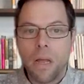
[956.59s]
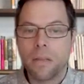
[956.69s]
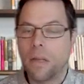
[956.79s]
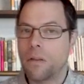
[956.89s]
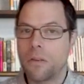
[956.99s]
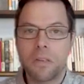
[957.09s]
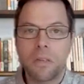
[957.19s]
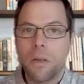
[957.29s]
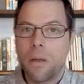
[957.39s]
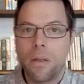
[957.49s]
and then
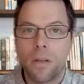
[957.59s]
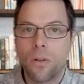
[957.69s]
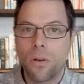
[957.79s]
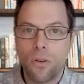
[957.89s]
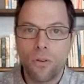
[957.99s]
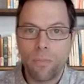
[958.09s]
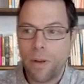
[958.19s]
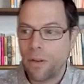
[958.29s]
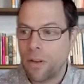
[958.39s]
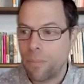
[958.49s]
just technology of
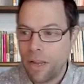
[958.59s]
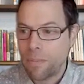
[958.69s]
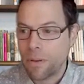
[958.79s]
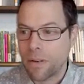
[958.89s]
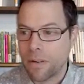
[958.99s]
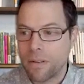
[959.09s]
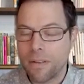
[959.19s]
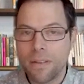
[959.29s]
pen on a paper,